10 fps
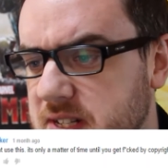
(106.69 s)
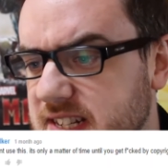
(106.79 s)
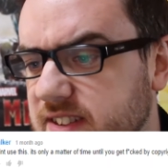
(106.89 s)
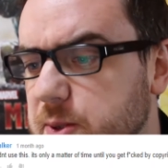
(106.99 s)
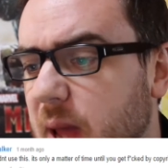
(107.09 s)

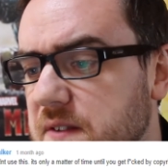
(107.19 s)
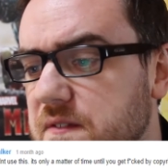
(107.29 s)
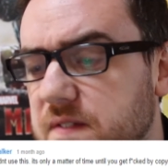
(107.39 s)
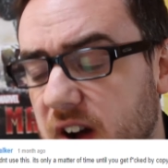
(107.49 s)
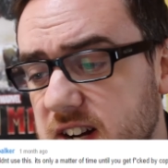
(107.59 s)
until you get
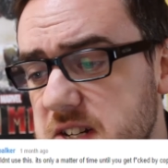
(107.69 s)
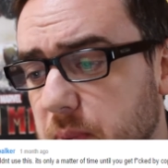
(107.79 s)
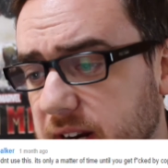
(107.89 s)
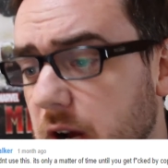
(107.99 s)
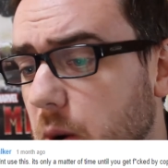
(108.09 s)

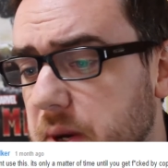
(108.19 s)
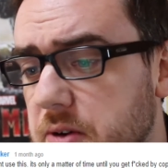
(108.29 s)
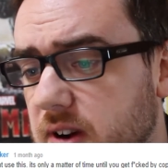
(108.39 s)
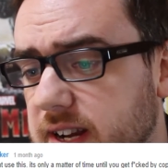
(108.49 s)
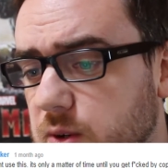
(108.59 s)
fucked by
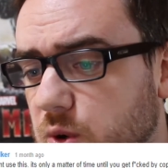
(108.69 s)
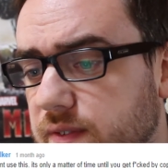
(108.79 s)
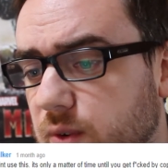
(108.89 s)
copyright law